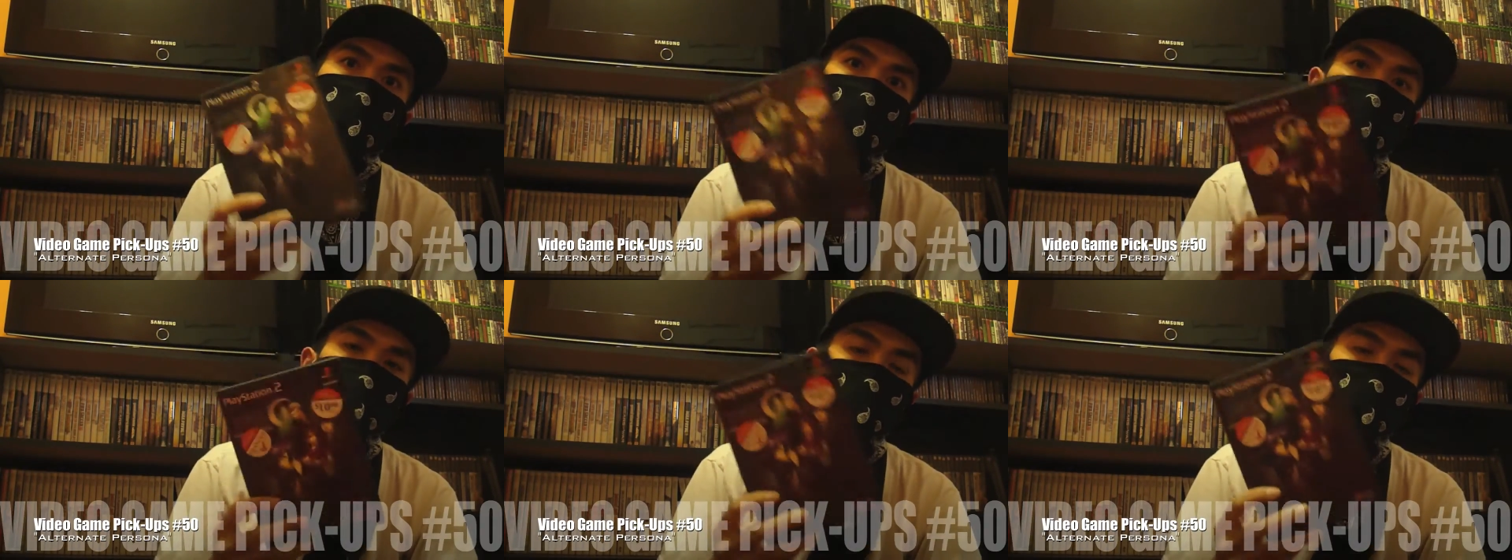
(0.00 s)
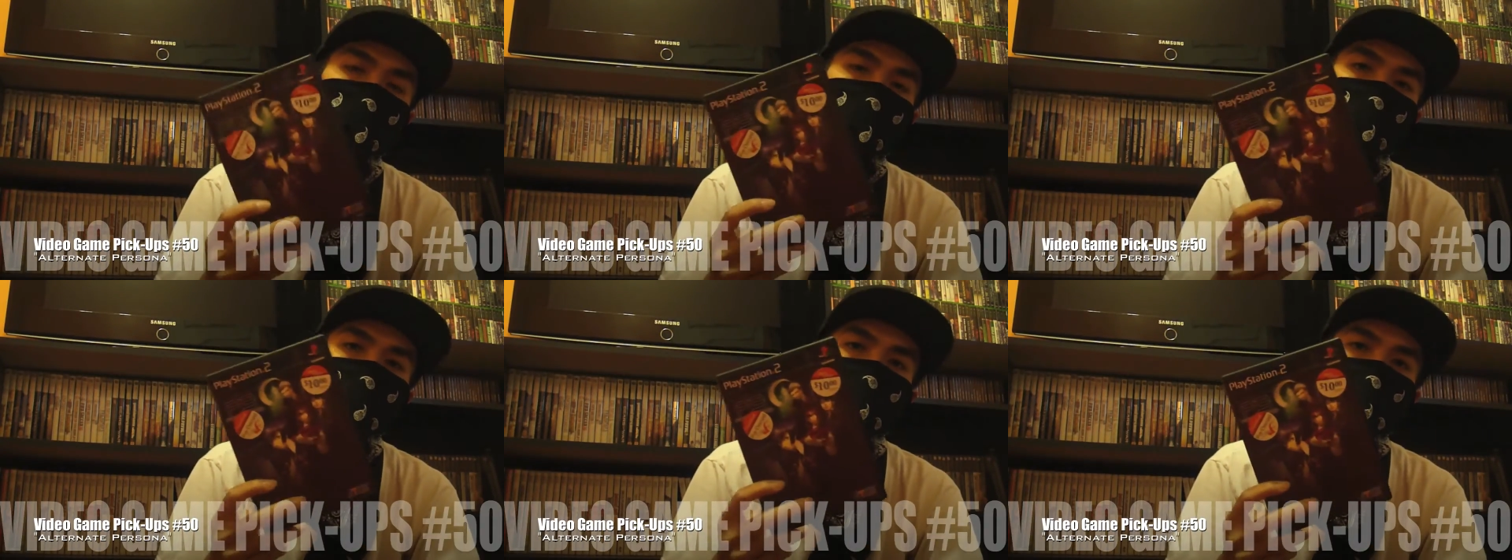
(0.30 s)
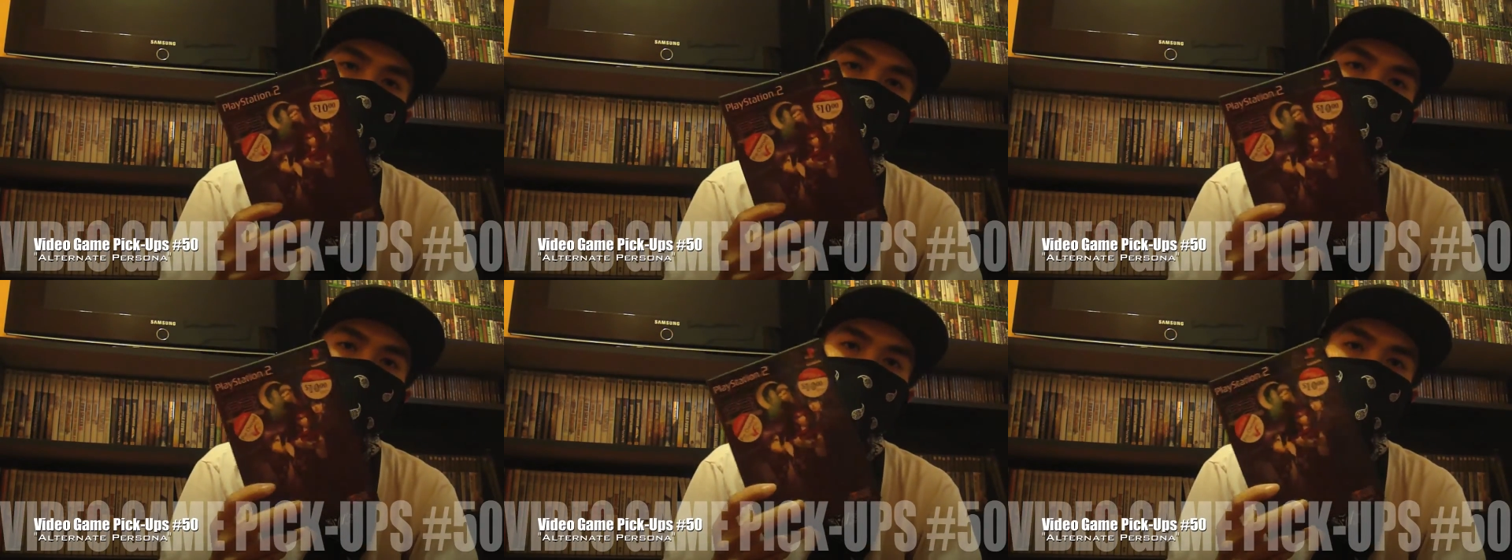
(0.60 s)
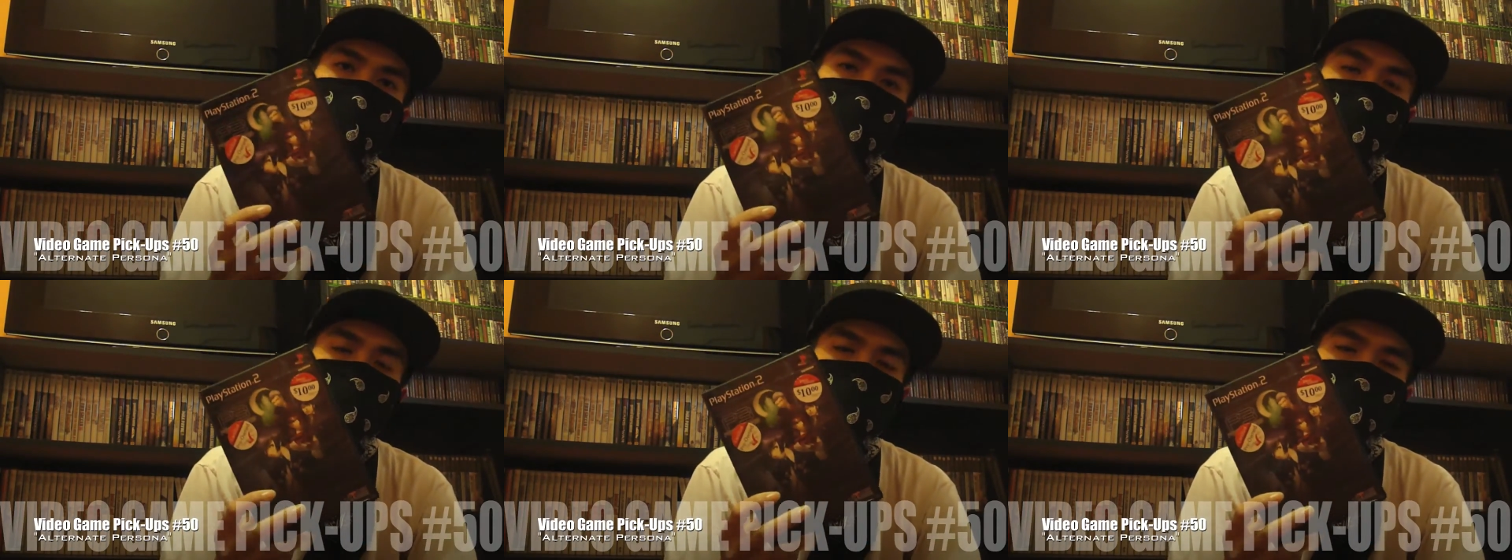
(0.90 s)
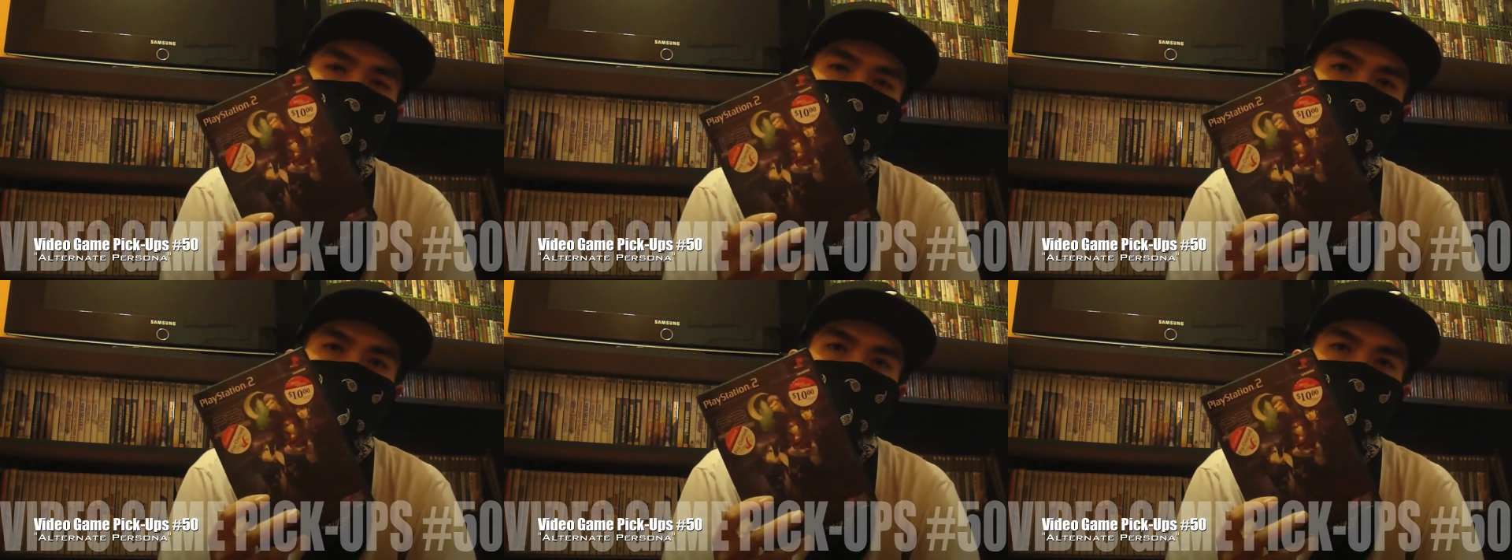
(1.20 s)
move up in my
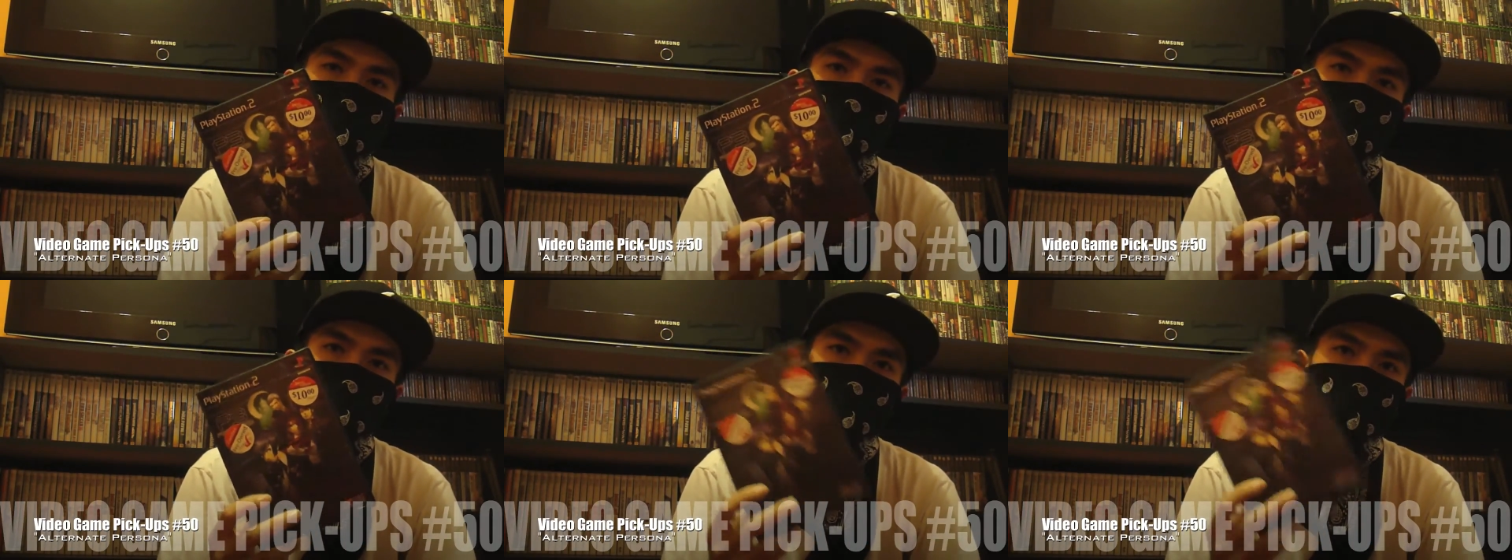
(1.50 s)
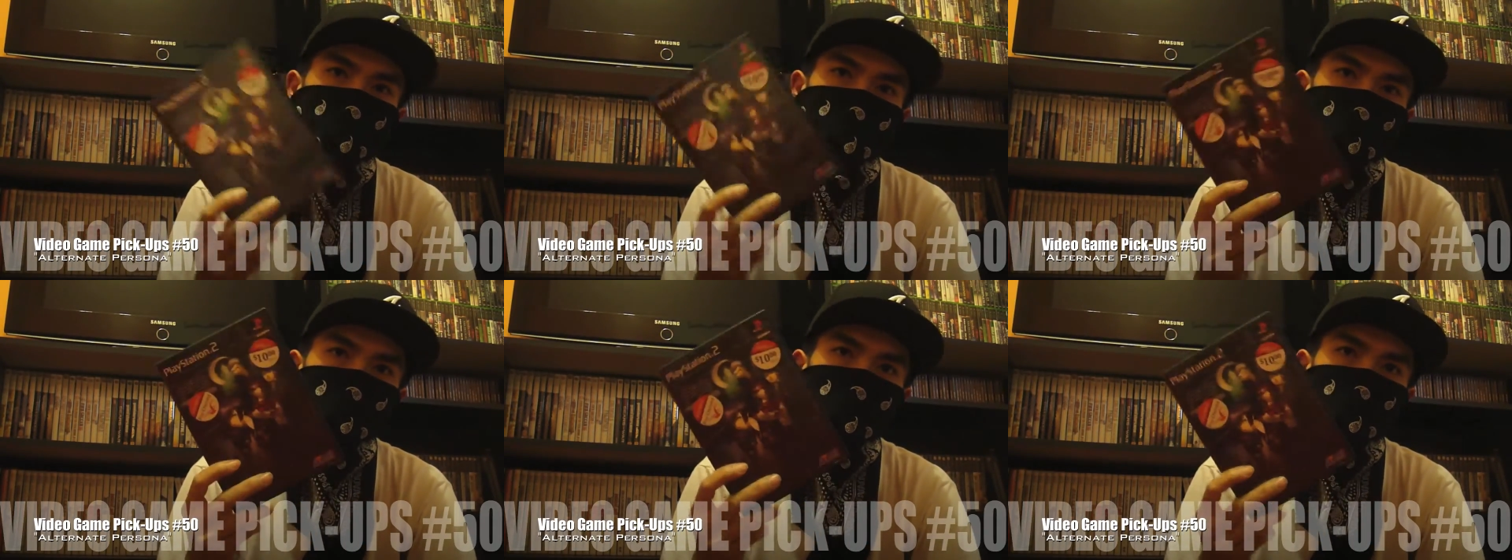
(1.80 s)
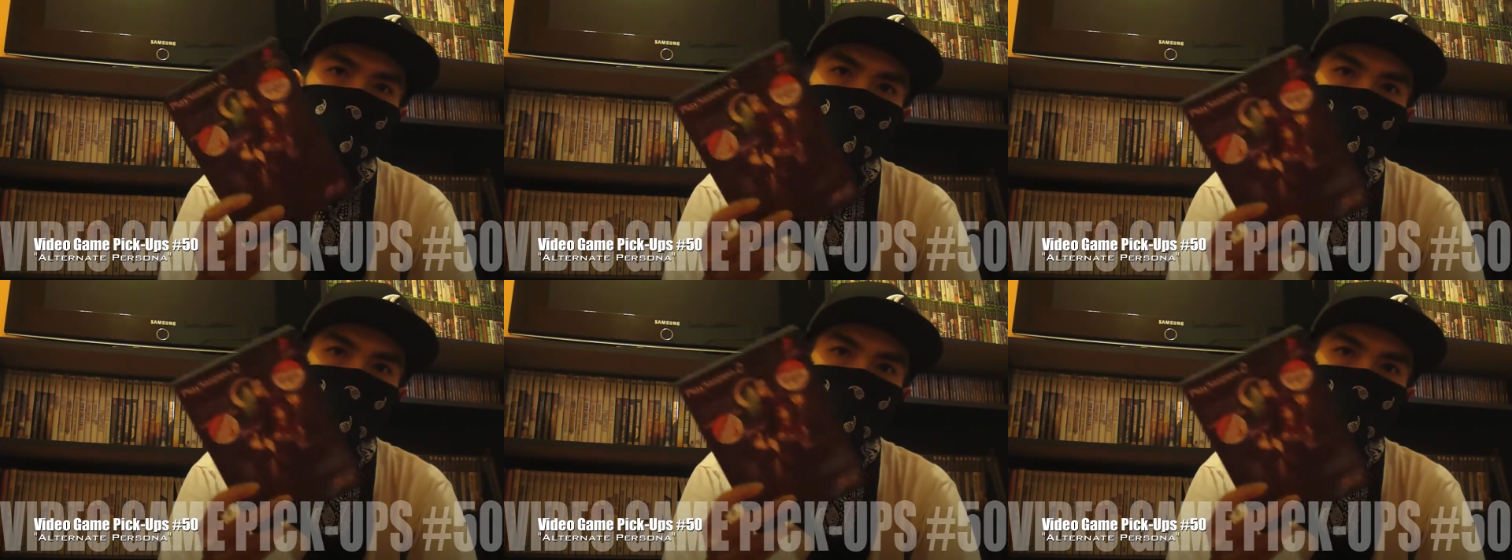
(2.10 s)
backlog pretty